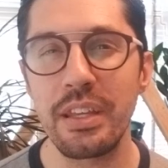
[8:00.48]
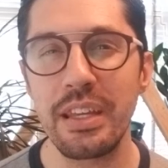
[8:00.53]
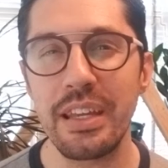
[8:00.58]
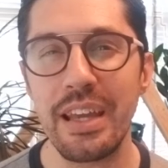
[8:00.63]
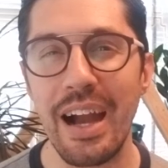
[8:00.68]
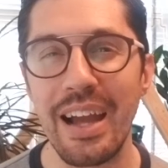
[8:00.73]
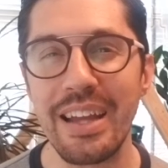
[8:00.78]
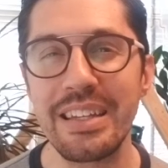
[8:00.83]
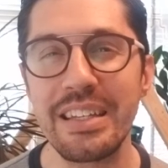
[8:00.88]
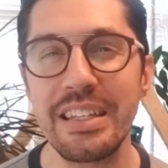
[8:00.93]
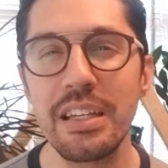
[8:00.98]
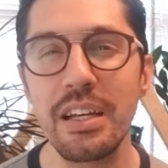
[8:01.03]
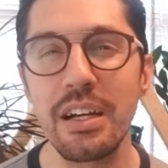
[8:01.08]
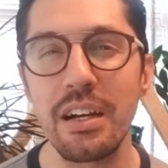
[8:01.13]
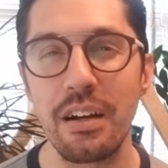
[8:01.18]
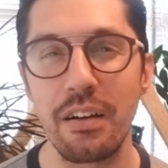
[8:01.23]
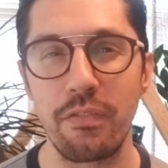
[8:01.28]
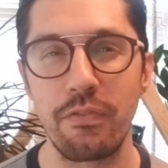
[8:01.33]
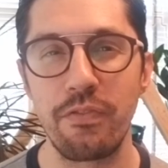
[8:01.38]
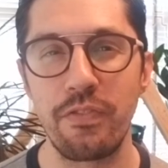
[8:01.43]
idea
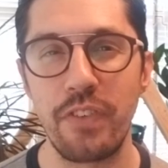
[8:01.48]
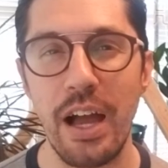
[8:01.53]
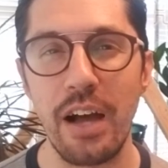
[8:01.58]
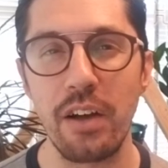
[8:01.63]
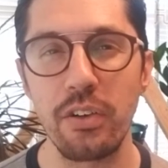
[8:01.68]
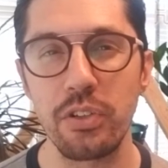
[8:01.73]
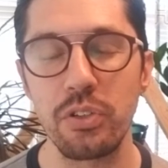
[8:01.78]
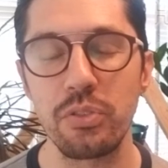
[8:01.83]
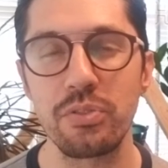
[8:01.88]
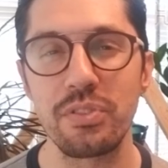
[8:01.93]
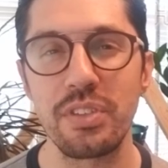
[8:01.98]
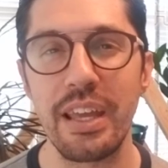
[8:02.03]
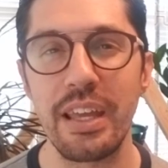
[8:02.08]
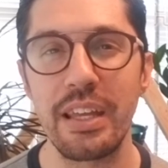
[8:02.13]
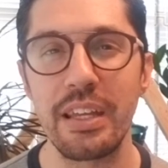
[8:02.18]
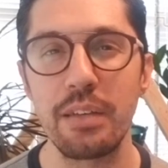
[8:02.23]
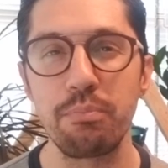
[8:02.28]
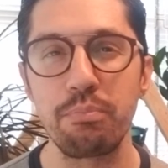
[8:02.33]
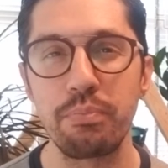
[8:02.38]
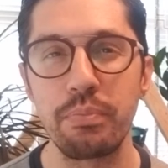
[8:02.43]
of values, and
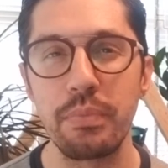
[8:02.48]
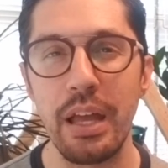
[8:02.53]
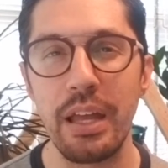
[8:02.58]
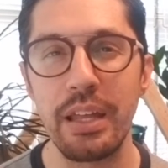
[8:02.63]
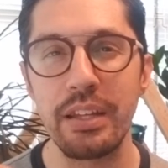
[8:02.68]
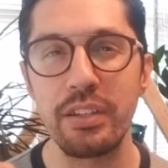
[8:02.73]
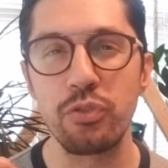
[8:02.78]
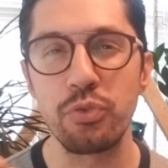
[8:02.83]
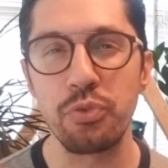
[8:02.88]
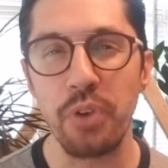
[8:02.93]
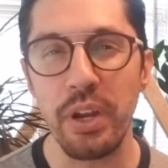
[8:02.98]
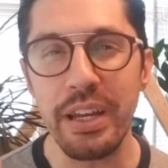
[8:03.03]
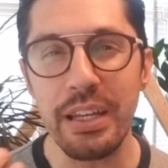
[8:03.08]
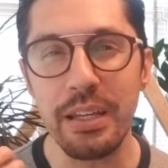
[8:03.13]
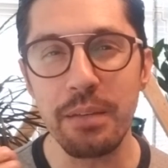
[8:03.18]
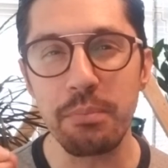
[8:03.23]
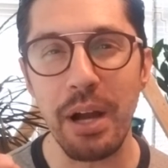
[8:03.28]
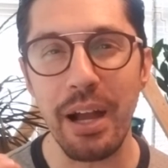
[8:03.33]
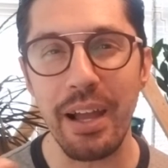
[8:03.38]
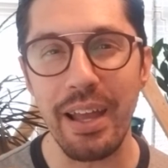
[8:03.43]
in
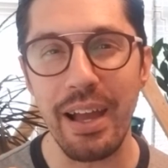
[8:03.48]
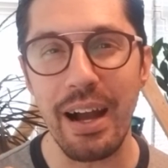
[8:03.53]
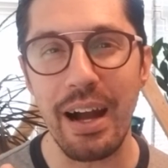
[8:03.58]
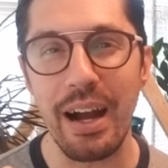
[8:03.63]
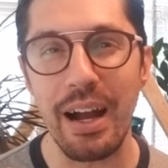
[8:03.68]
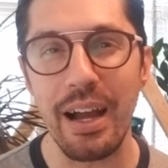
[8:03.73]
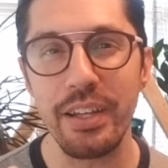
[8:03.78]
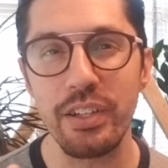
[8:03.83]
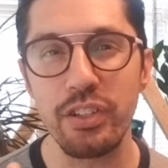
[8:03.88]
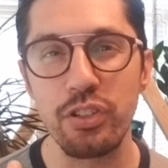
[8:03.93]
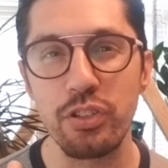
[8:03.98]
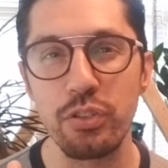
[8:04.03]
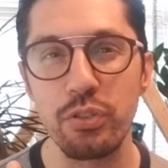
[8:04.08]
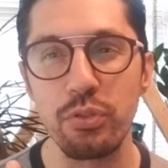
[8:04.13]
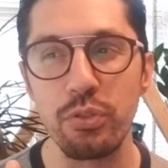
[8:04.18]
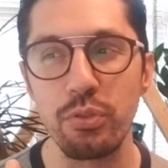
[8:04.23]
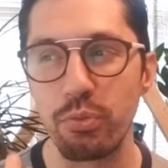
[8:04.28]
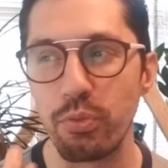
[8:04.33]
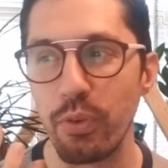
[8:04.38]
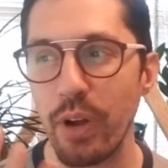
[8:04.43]
training my eye
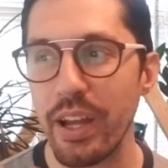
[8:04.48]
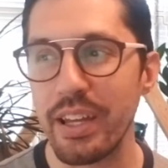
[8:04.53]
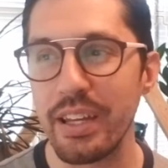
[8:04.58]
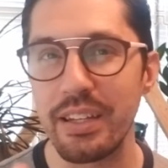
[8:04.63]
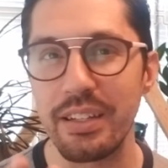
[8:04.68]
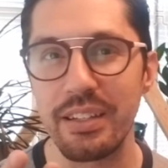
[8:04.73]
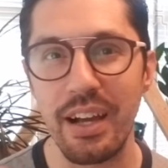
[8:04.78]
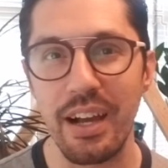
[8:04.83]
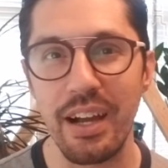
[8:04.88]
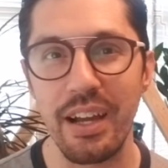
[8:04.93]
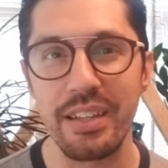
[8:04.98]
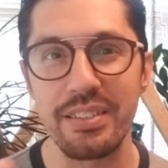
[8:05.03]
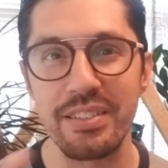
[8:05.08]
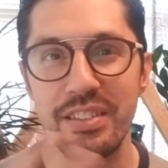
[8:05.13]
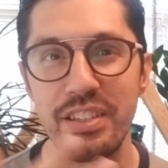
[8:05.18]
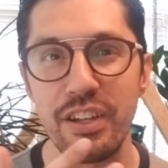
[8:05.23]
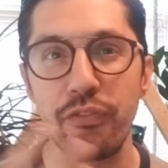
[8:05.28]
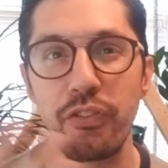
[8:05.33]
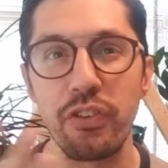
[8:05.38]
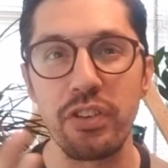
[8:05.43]
to recognize
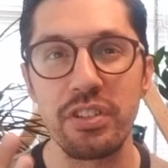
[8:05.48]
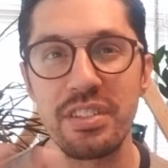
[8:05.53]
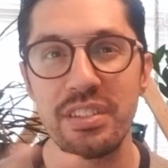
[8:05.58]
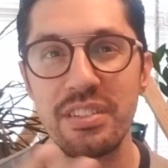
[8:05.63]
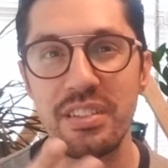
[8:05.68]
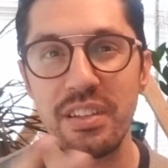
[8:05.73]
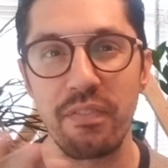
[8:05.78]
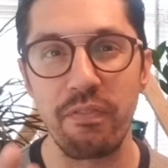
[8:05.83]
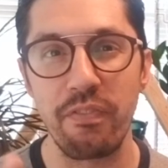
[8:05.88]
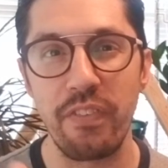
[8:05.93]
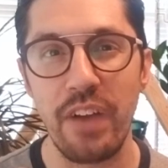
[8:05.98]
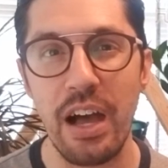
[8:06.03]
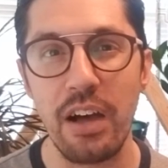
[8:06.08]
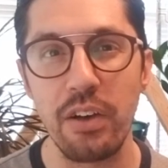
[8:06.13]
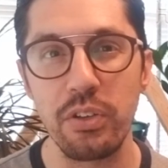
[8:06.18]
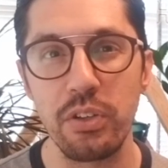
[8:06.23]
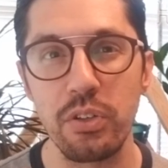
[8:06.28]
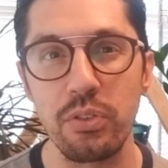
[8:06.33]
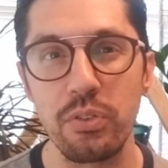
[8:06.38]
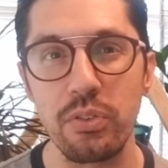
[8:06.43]
differences in
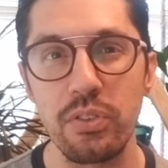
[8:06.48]
values.